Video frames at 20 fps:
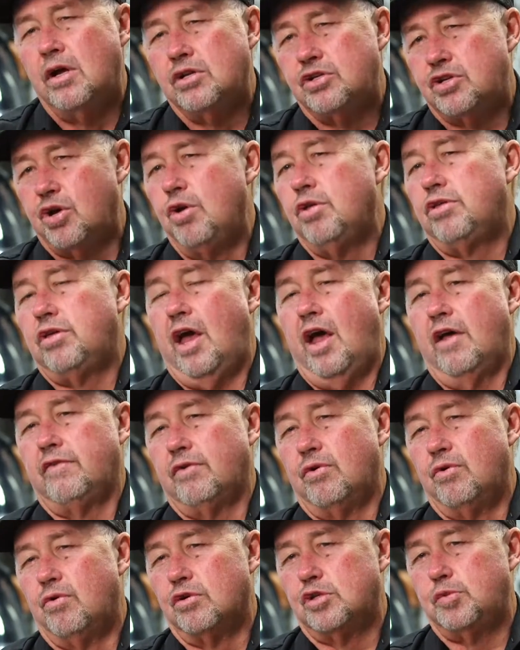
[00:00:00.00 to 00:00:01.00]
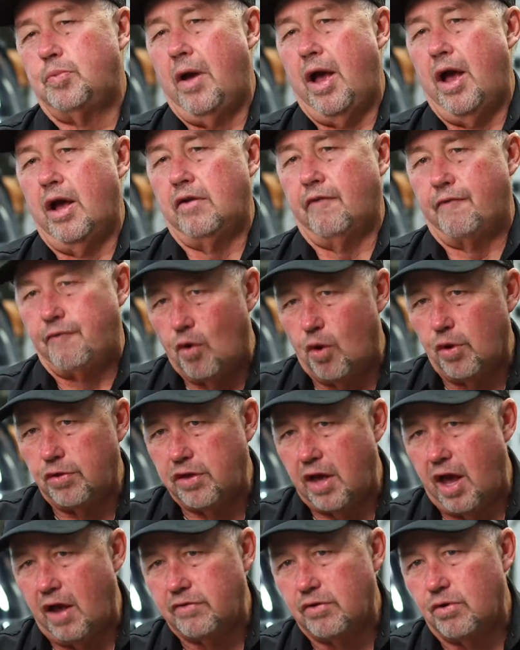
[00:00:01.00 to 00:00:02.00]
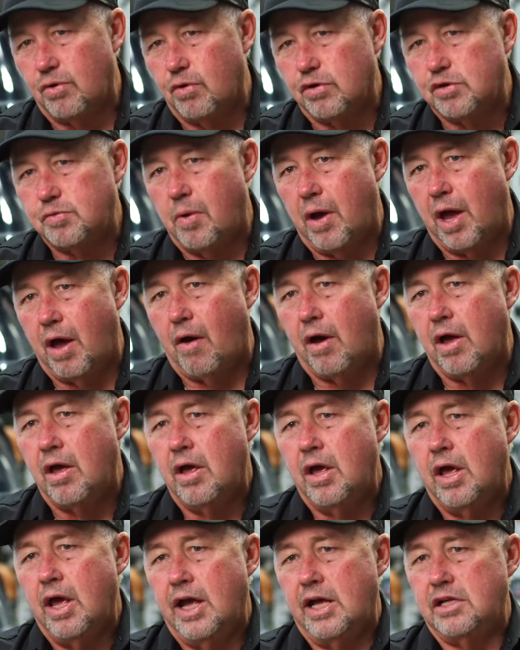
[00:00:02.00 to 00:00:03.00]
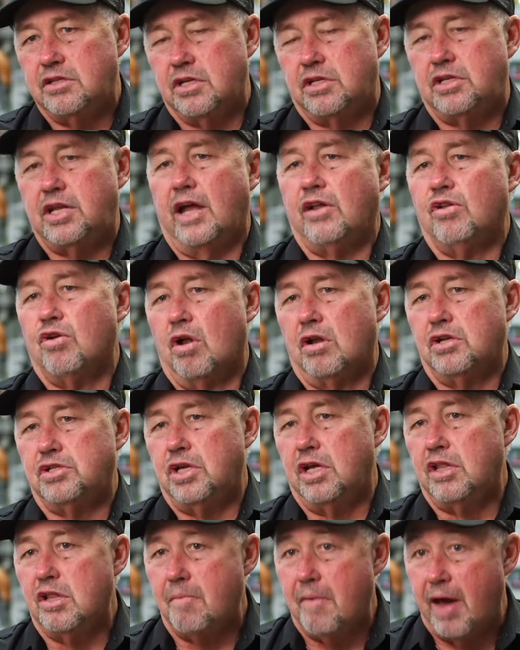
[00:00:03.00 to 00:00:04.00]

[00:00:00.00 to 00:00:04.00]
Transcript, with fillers: 2,000 horsepower to 4,000 horsepower is the technology in the